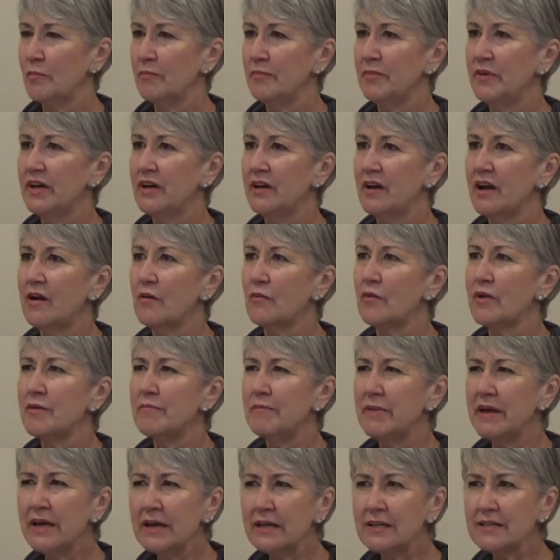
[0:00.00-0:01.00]
But a
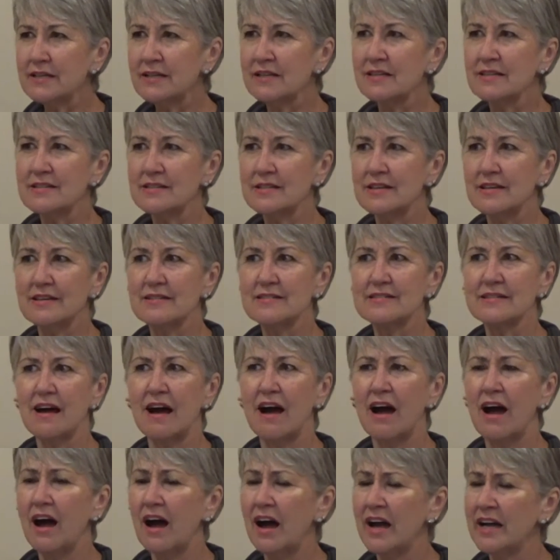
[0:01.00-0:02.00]
repentance is,
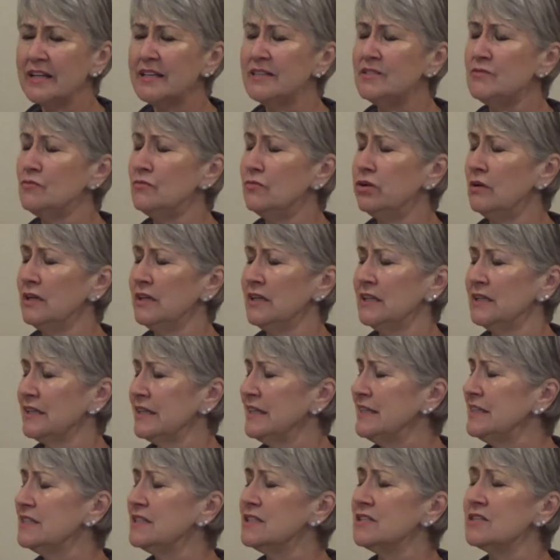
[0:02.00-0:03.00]
I
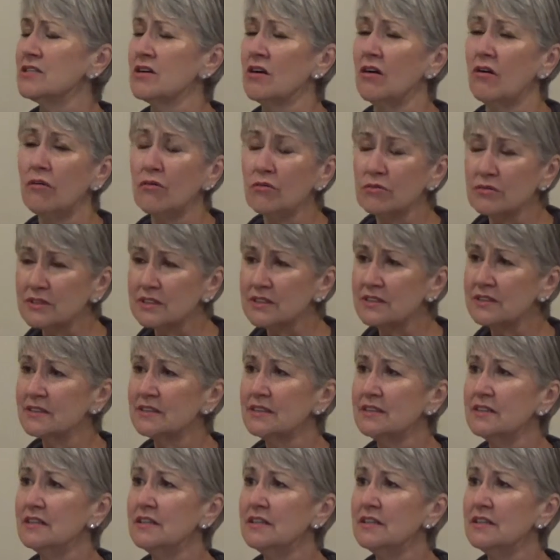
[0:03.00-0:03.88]
really don't